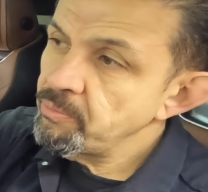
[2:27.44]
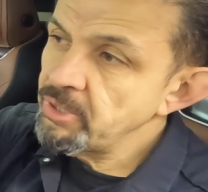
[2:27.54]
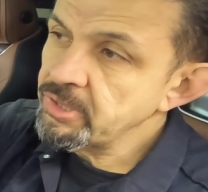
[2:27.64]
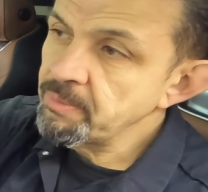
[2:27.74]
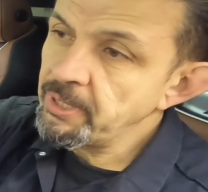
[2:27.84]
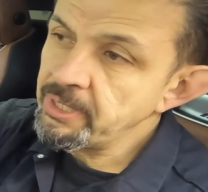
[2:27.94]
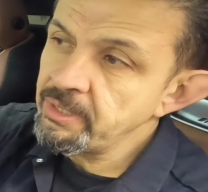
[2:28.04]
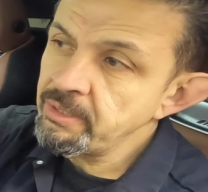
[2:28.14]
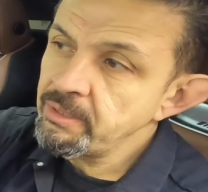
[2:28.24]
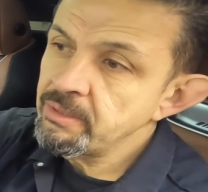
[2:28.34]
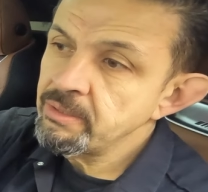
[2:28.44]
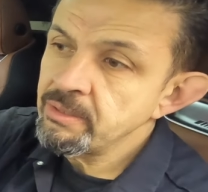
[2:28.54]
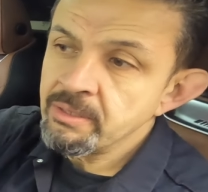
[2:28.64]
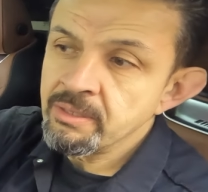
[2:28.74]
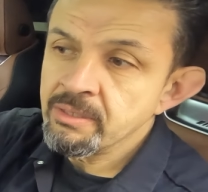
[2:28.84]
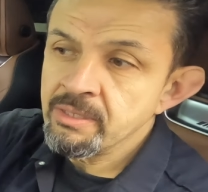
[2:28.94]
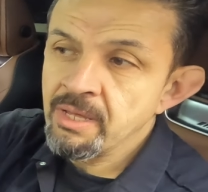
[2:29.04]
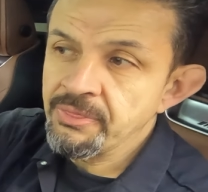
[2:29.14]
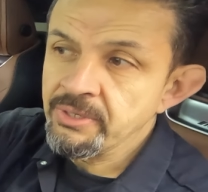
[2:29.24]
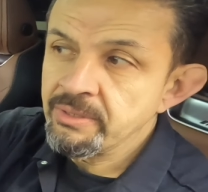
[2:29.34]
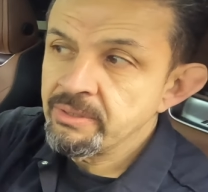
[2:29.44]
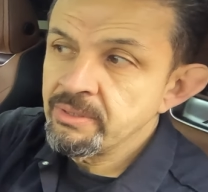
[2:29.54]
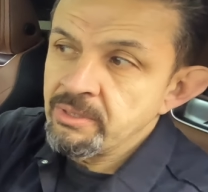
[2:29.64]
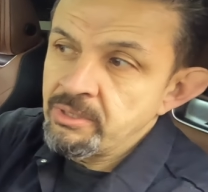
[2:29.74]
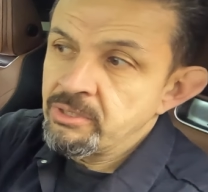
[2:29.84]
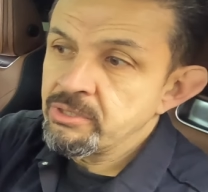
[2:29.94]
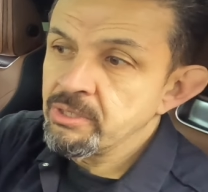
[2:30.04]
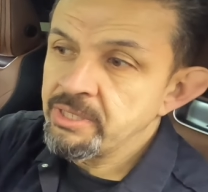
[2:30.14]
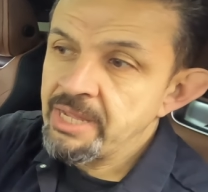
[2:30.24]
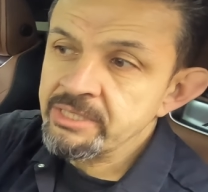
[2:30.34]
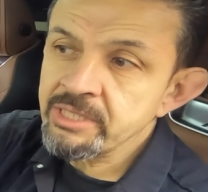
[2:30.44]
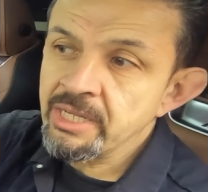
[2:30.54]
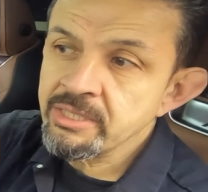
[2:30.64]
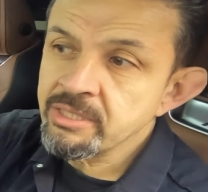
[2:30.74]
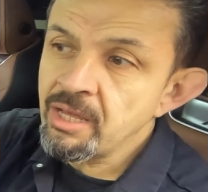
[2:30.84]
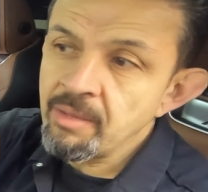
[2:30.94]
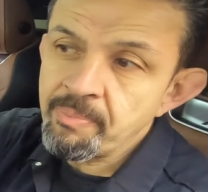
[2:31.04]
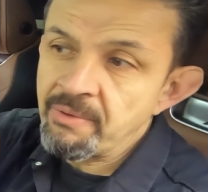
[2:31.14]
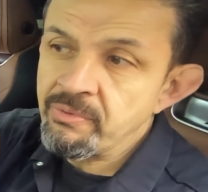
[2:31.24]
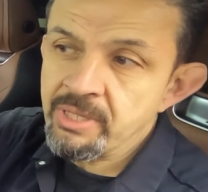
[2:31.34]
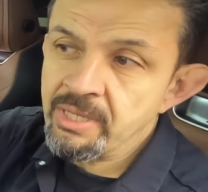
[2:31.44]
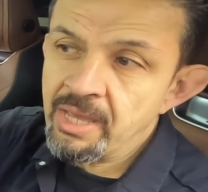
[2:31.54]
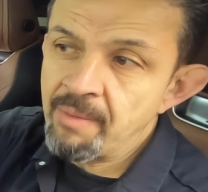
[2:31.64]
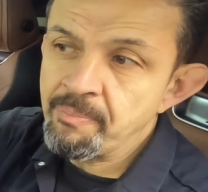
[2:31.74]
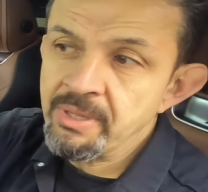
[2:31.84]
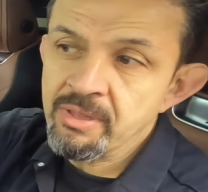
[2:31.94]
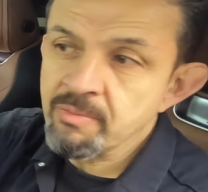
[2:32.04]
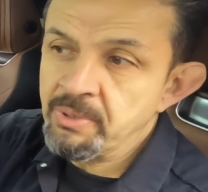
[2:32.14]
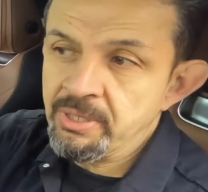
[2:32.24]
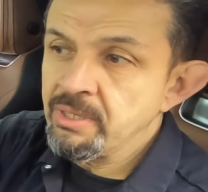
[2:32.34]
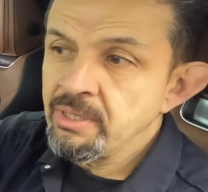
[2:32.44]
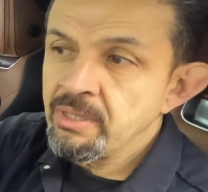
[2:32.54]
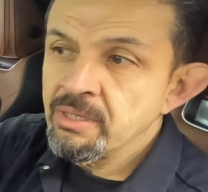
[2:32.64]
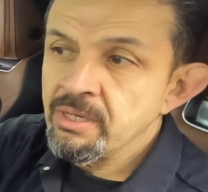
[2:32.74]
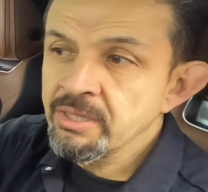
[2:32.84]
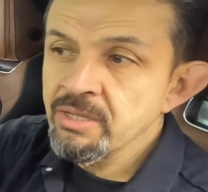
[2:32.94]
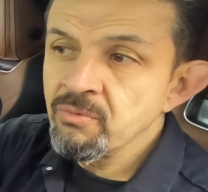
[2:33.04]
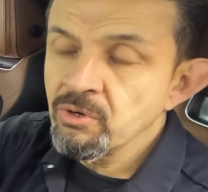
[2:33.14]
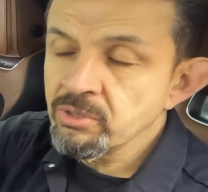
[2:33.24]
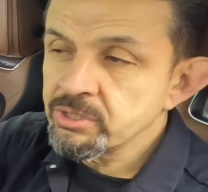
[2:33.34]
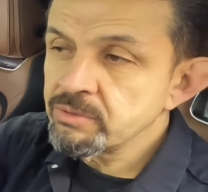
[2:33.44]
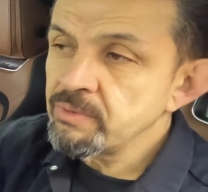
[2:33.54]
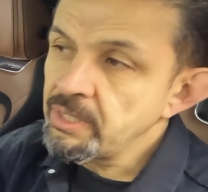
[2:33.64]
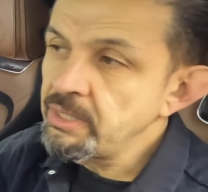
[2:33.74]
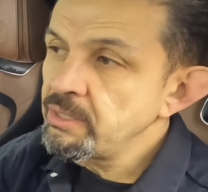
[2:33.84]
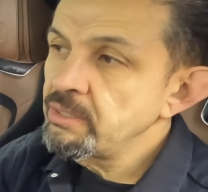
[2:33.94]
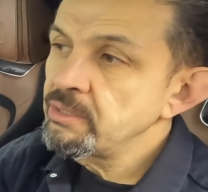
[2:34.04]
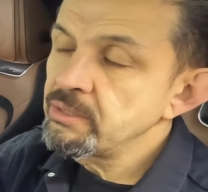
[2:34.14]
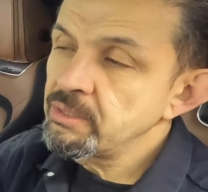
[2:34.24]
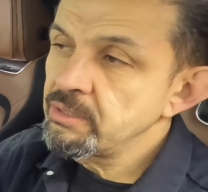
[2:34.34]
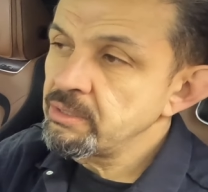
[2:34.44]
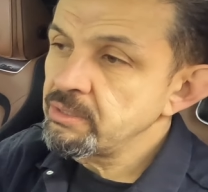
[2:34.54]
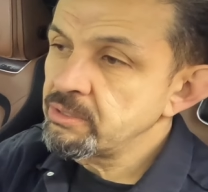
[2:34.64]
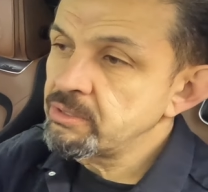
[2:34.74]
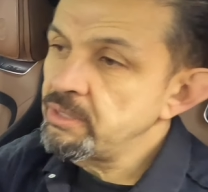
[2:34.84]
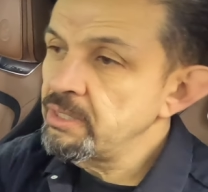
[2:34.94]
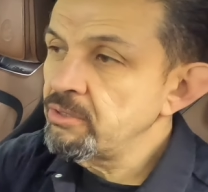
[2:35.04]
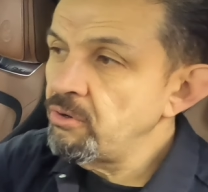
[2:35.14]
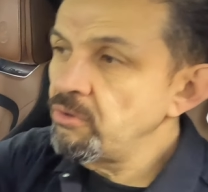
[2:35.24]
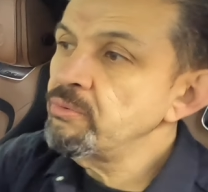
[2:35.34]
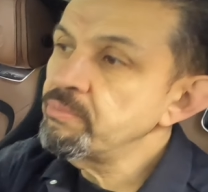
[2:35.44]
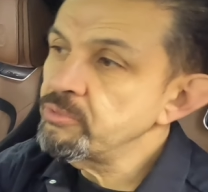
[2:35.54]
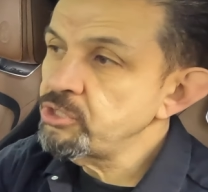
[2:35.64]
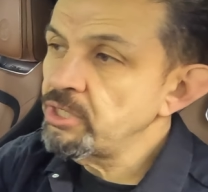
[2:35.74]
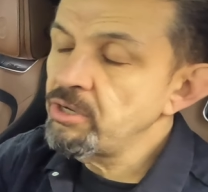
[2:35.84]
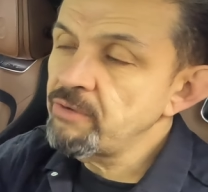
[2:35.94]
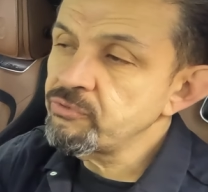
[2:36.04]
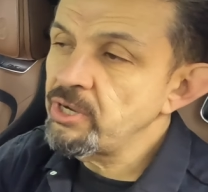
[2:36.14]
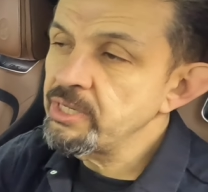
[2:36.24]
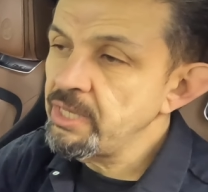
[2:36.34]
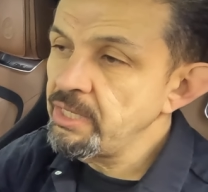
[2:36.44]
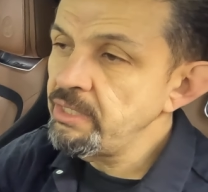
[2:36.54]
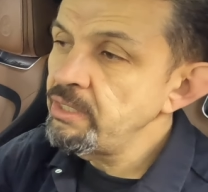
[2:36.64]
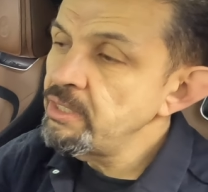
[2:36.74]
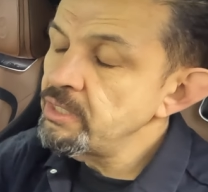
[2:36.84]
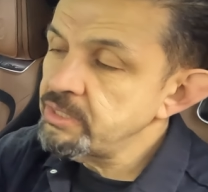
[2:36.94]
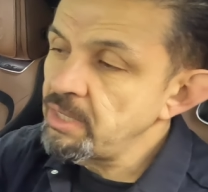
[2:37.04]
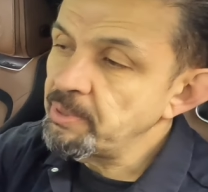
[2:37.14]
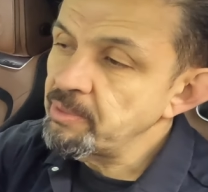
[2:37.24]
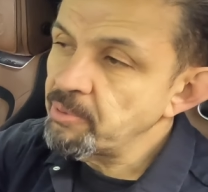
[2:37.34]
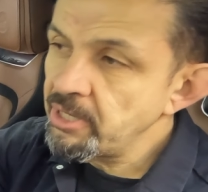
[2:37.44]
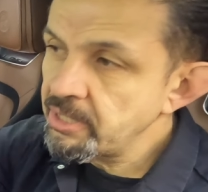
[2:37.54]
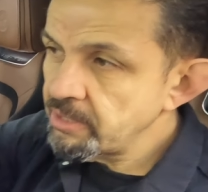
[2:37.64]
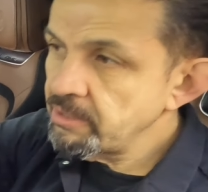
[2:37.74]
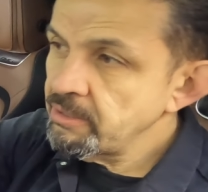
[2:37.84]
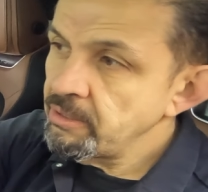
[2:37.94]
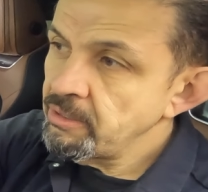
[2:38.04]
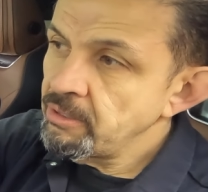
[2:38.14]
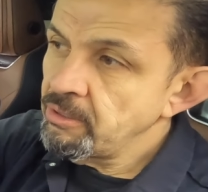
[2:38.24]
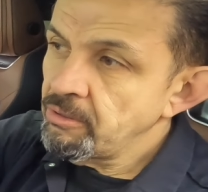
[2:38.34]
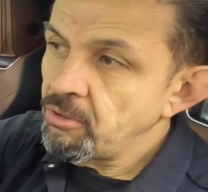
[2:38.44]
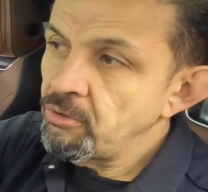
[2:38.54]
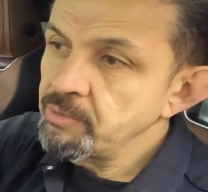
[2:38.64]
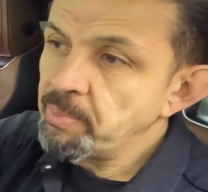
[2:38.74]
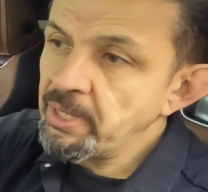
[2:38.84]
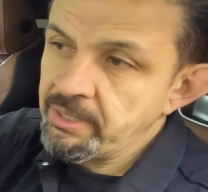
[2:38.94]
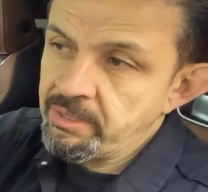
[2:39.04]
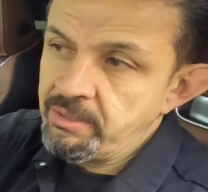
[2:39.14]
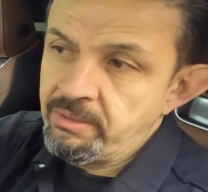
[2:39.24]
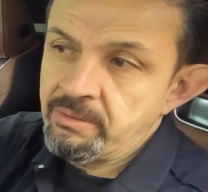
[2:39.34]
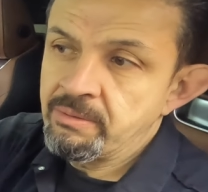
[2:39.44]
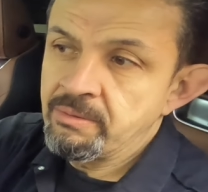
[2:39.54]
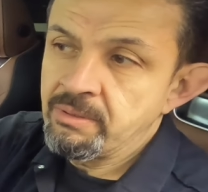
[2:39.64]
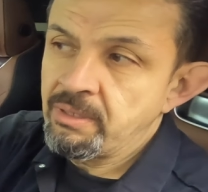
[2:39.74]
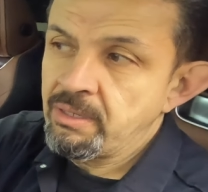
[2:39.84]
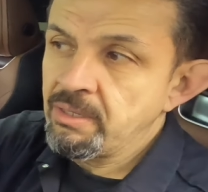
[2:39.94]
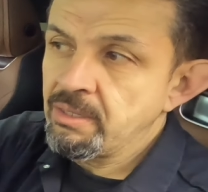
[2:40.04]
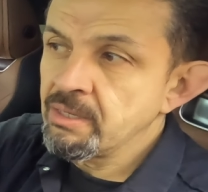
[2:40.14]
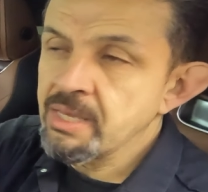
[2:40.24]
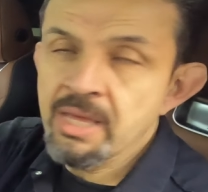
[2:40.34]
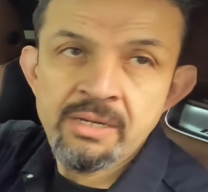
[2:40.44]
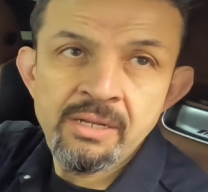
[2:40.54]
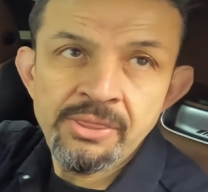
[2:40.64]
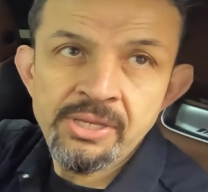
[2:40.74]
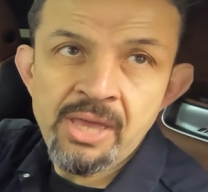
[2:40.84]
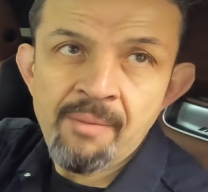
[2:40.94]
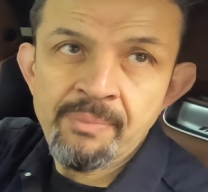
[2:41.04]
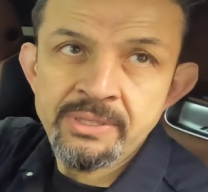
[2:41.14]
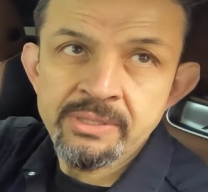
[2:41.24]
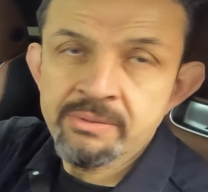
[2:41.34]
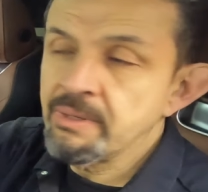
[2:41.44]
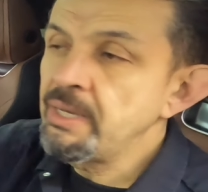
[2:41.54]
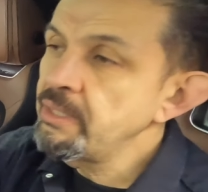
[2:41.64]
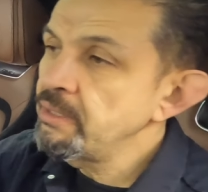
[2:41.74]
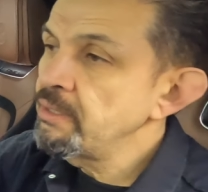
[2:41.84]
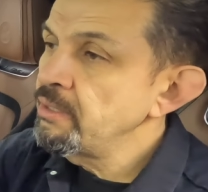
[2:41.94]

press the button, nothing. So the dash lights up, everything happens, but nothing works, right? Let go, I'm gonna shut it off, try again. Step on the brake, hold the button, again, nothing happens, right?